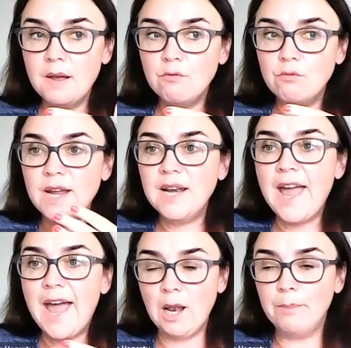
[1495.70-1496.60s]
really
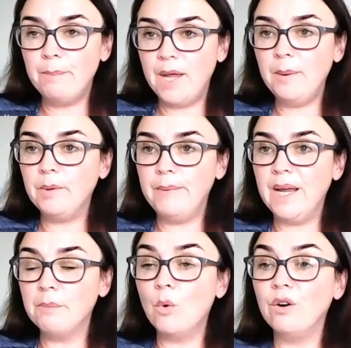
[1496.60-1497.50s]
helping people
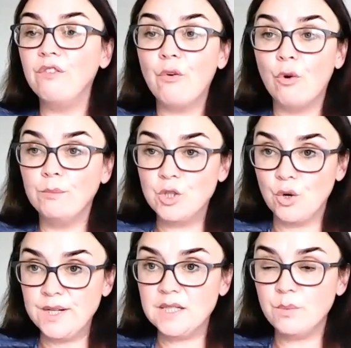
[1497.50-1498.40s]
make more informed
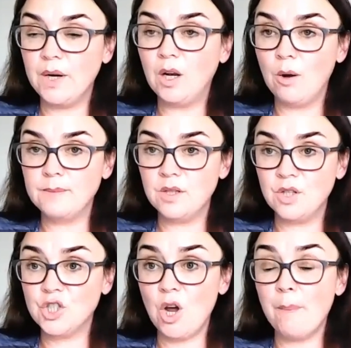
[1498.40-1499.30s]
choices when it comes to their
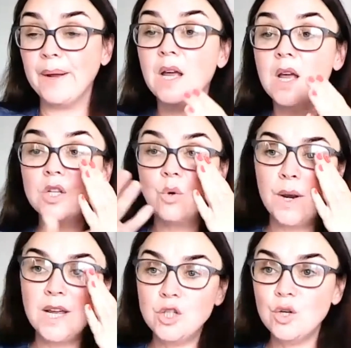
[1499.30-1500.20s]
shopping. So
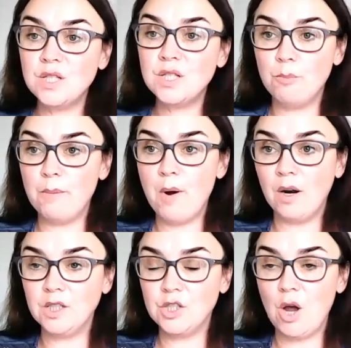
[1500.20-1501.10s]
when I do the
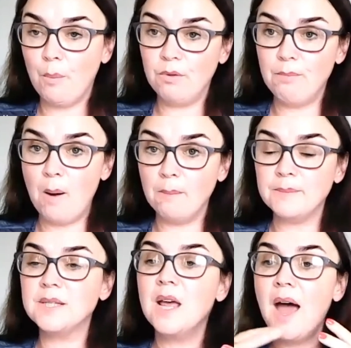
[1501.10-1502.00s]
supermarket shop with
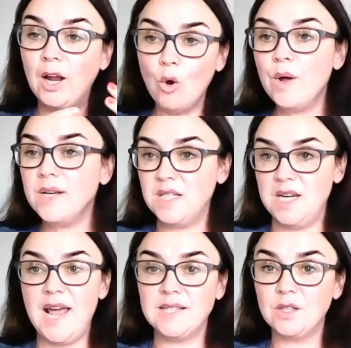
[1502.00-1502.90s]
mums, I go into
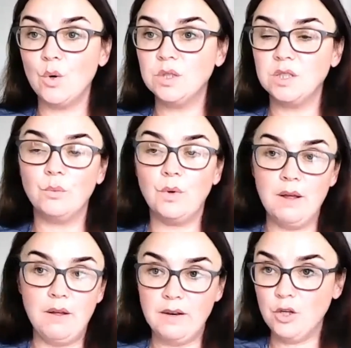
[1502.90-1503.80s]
Tesco's in